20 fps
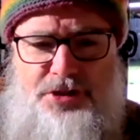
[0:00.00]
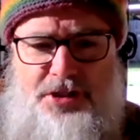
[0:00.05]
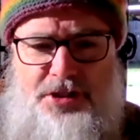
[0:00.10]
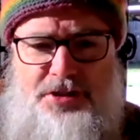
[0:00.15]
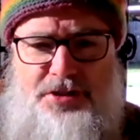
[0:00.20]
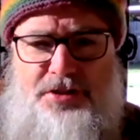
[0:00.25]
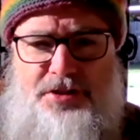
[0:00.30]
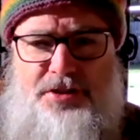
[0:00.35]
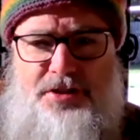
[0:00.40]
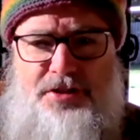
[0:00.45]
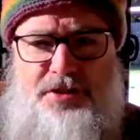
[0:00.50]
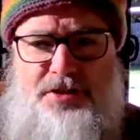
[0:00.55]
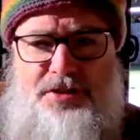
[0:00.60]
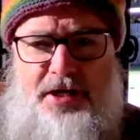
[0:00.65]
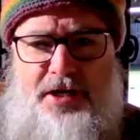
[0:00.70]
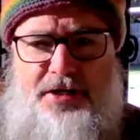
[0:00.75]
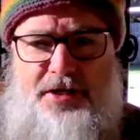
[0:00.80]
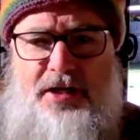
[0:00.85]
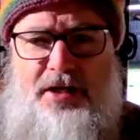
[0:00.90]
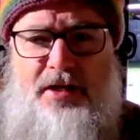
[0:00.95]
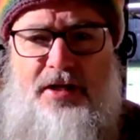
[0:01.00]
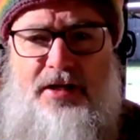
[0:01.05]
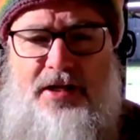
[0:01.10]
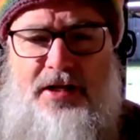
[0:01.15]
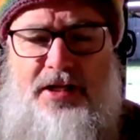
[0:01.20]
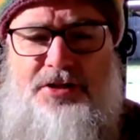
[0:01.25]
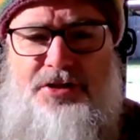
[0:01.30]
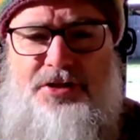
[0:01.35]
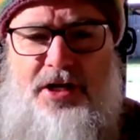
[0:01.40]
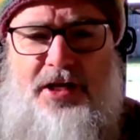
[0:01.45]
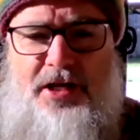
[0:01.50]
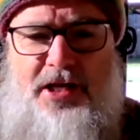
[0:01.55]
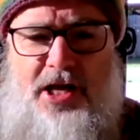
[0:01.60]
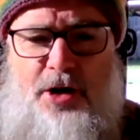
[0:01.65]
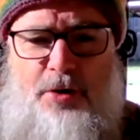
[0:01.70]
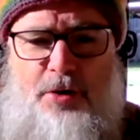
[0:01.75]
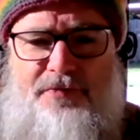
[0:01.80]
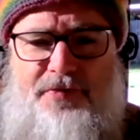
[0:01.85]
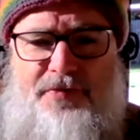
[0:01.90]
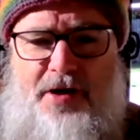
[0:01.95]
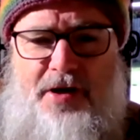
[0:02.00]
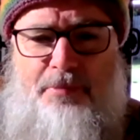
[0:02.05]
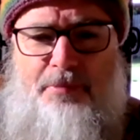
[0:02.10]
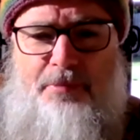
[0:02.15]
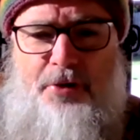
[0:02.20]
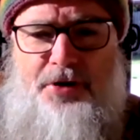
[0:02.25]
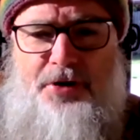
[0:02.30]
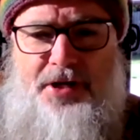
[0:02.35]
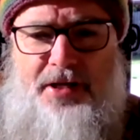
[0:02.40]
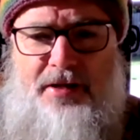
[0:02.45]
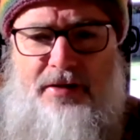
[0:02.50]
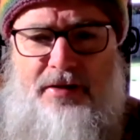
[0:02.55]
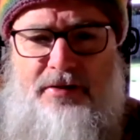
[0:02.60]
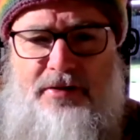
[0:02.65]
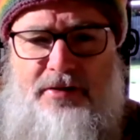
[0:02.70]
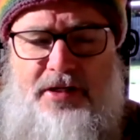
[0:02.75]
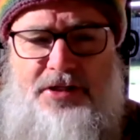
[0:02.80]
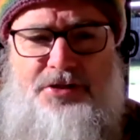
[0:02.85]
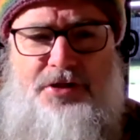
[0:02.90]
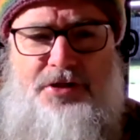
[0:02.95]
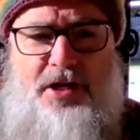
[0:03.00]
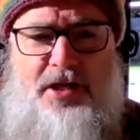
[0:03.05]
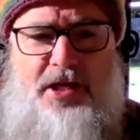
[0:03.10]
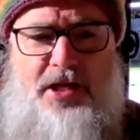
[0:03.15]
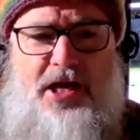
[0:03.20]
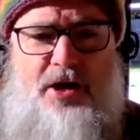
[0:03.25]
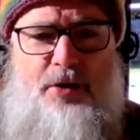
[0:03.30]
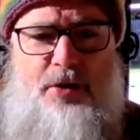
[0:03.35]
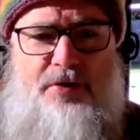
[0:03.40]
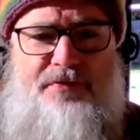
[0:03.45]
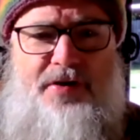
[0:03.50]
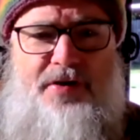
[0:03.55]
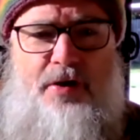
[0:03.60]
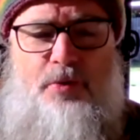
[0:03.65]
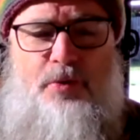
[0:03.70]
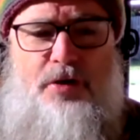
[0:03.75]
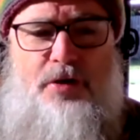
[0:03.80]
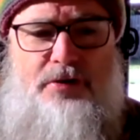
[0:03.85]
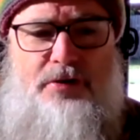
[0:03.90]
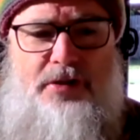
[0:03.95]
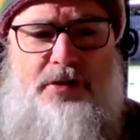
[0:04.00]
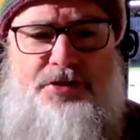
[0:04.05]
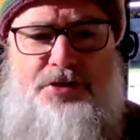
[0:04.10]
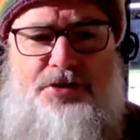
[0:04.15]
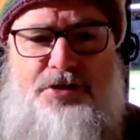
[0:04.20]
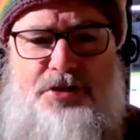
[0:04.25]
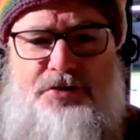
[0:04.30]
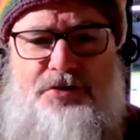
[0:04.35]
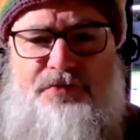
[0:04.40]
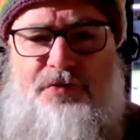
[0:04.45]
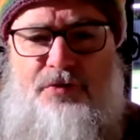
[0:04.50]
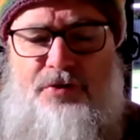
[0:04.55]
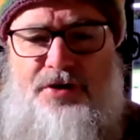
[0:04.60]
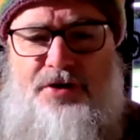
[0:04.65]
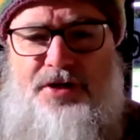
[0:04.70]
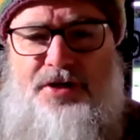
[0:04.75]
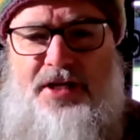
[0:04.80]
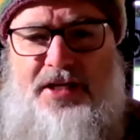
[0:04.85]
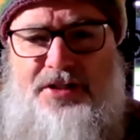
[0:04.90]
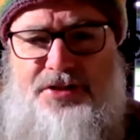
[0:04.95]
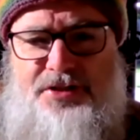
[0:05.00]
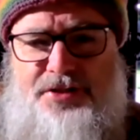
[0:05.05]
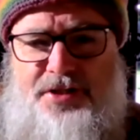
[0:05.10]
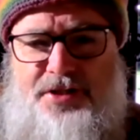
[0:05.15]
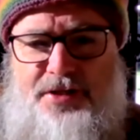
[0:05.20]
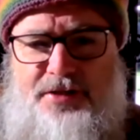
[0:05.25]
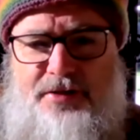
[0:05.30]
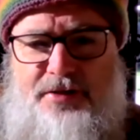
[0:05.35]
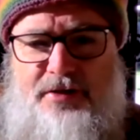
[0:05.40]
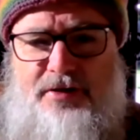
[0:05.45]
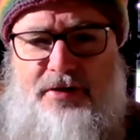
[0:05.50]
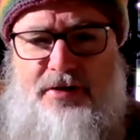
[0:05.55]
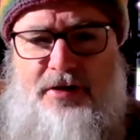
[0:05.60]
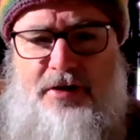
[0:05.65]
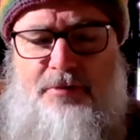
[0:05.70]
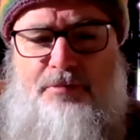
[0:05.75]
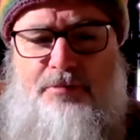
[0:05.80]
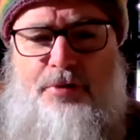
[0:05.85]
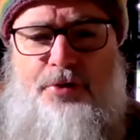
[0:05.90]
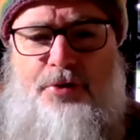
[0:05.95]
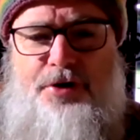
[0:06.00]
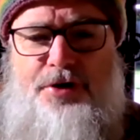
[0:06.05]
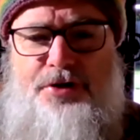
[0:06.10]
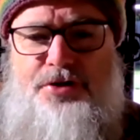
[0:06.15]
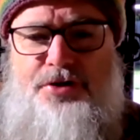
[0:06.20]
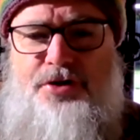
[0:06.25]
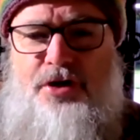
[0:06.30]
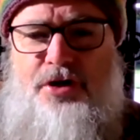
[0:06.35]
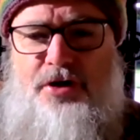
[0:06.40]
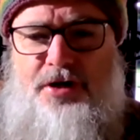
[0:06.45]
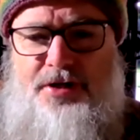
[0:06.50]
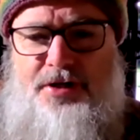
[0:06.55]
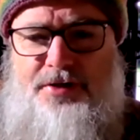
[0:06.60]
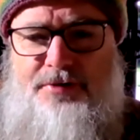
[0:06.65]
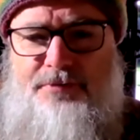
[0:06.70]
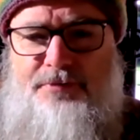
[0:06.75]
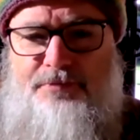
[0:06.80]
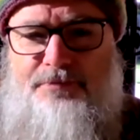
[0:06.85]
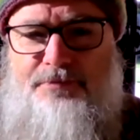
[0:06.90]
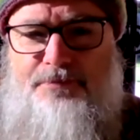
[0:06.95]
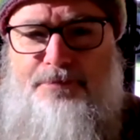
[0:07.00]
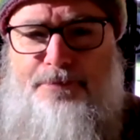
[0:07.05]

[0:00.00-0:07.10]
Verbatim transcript: Jesus is saying, let's let go of our body. Let's let go of our world. Let's just for an instant put it aside.